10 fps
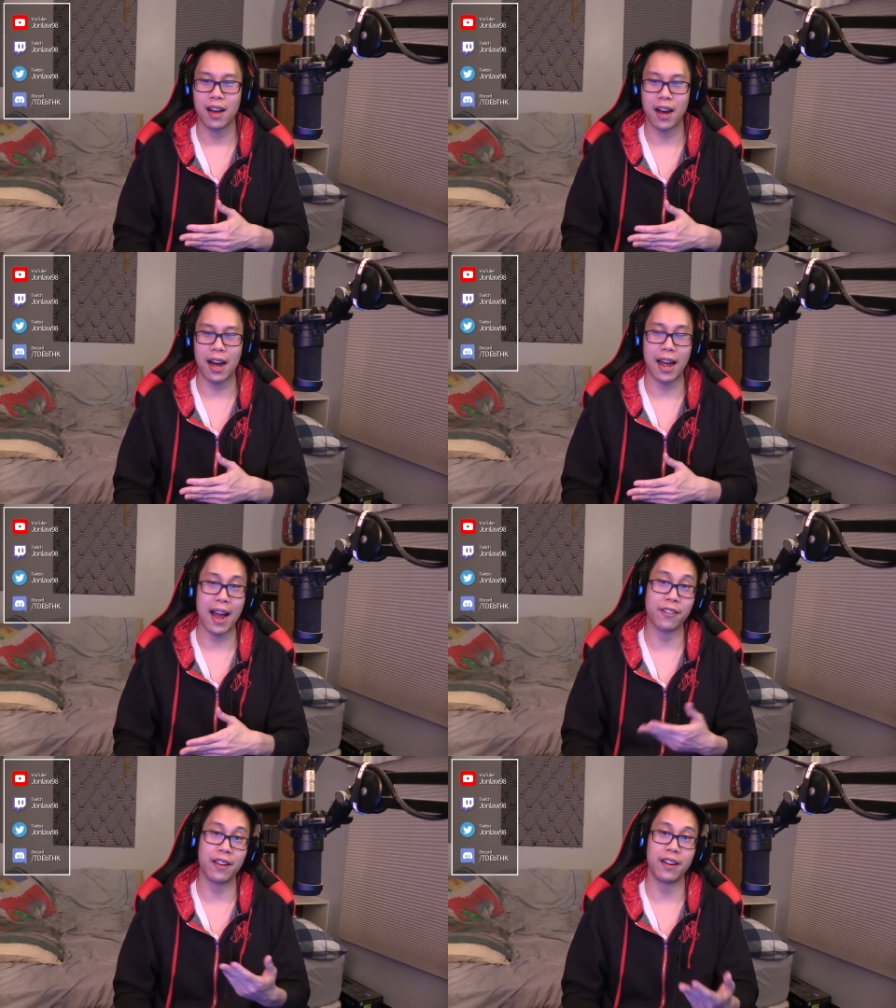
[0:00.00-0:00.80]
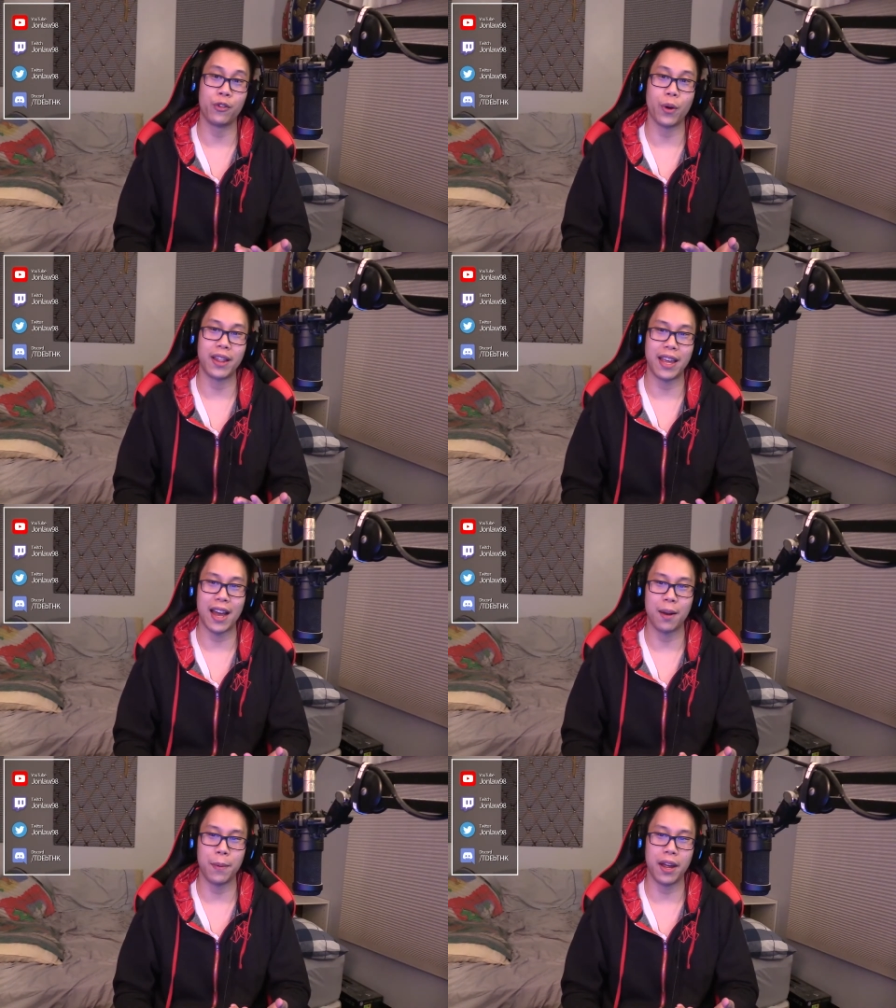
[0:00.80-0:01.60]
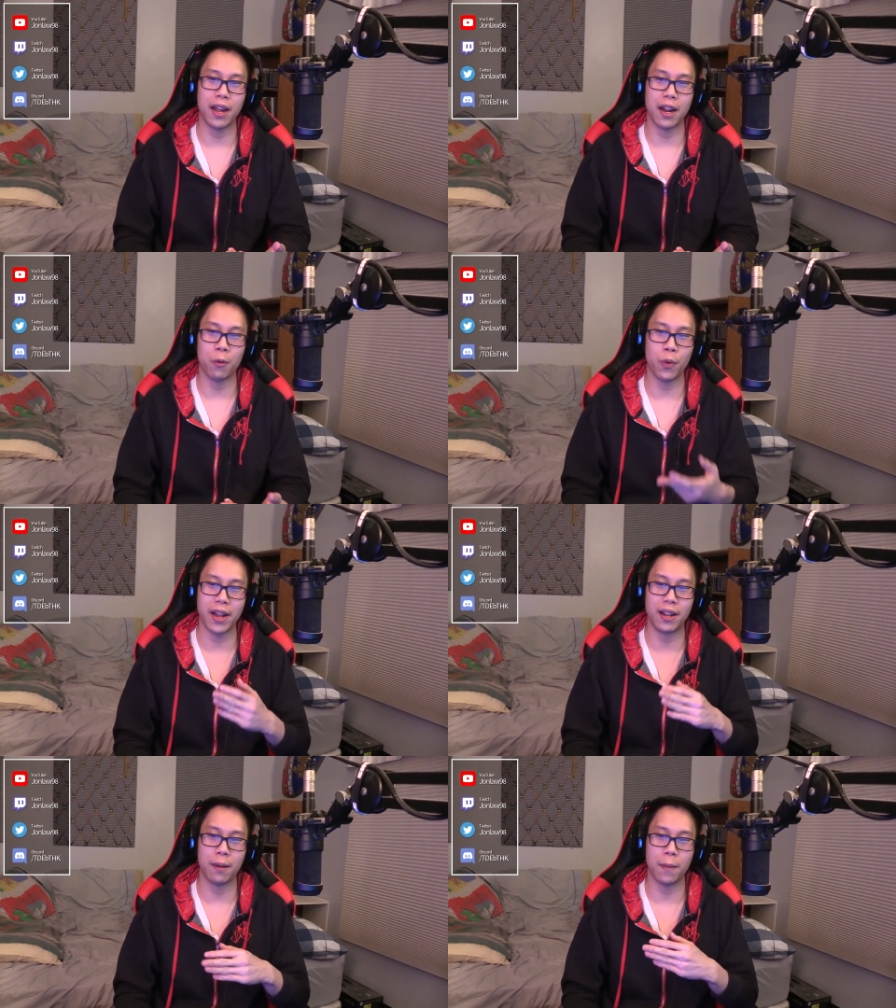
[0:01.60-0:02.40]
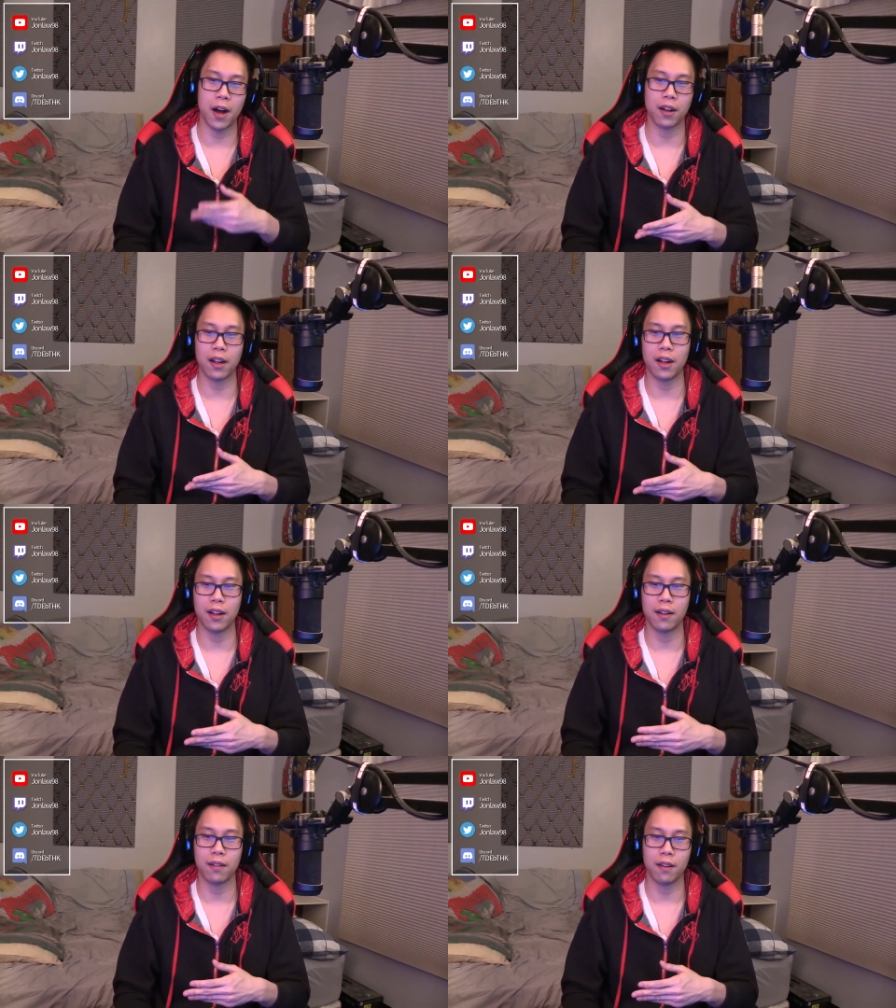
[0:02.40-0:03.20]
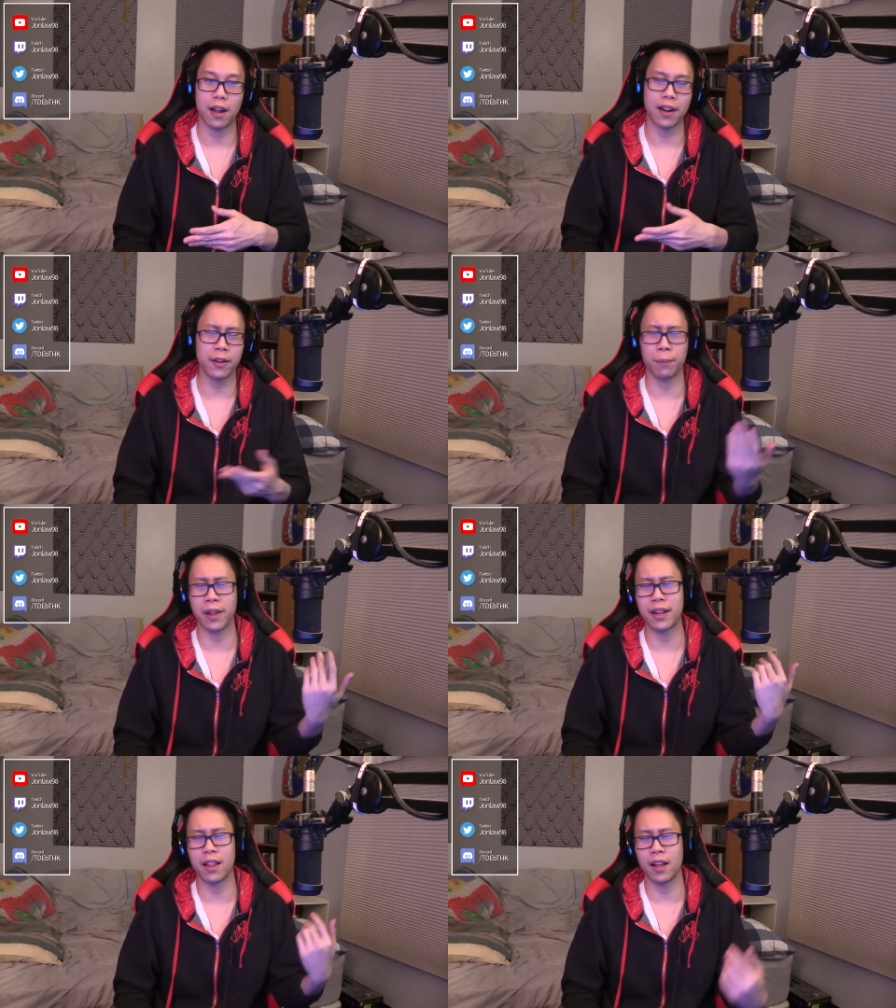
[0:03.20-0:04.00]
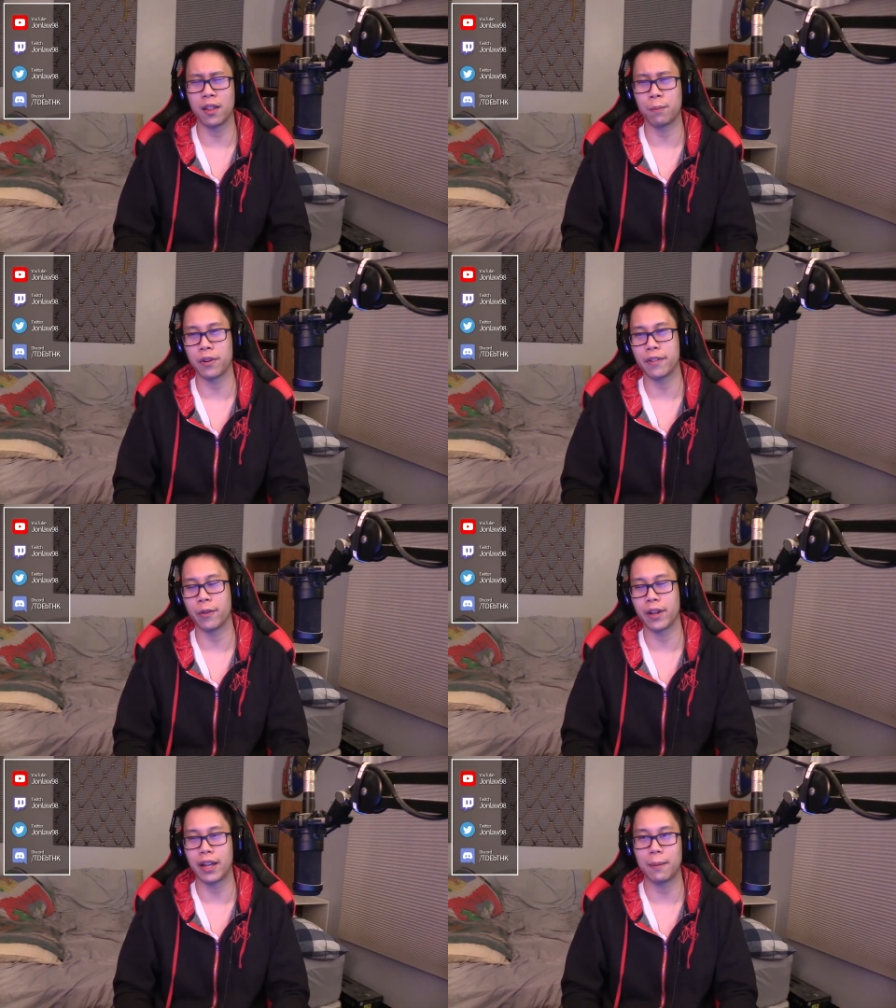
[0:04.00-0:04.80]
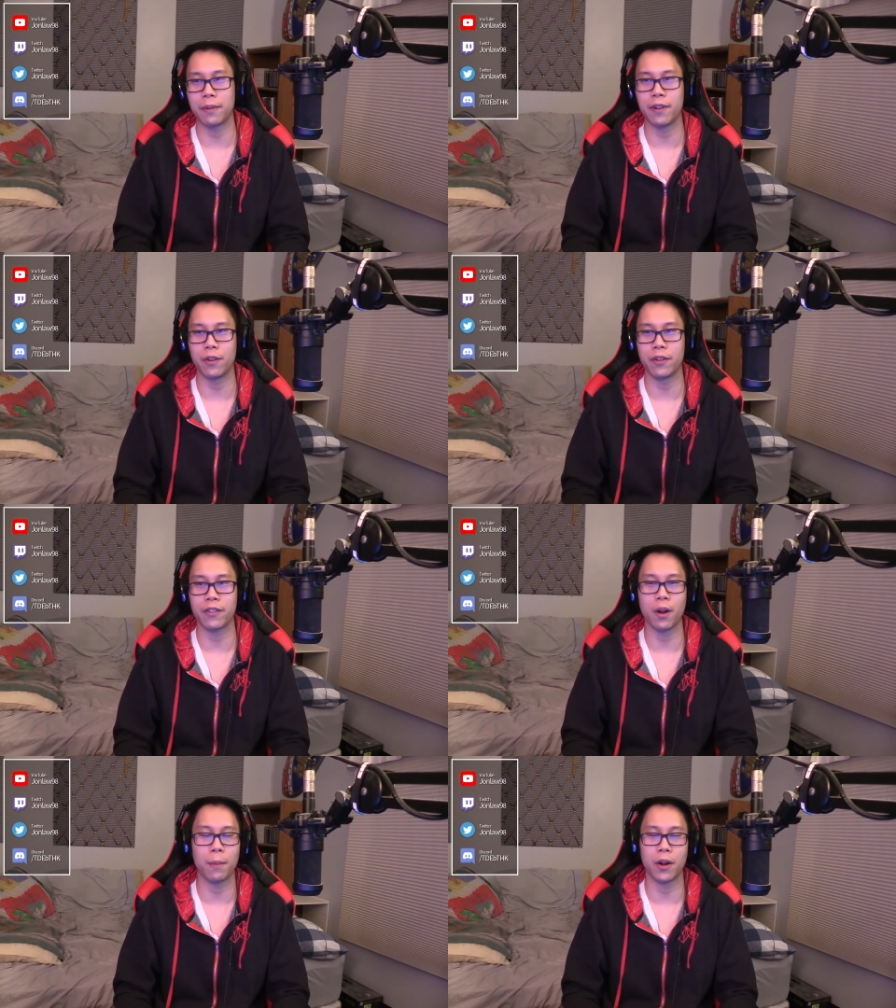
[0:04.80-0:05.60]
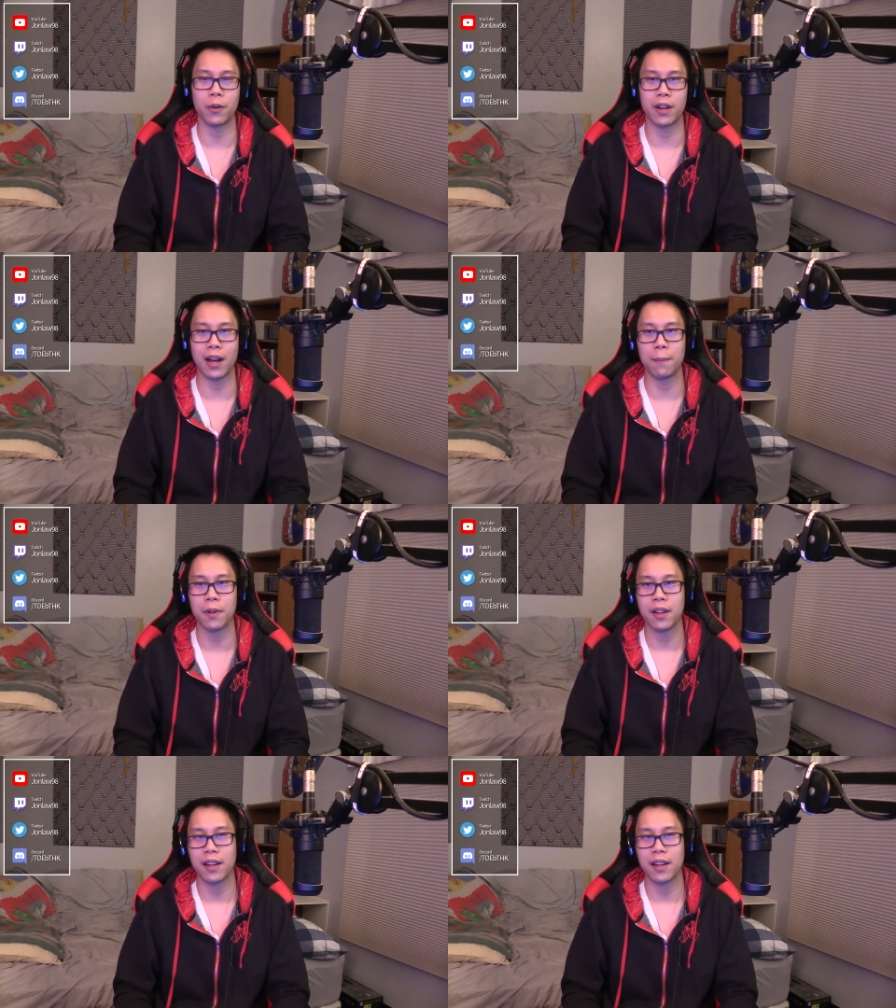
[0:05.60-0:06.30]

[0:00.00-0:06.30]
I actually enjoyed the anime, read the manga. I actually played the other Persona games too, just on my own time.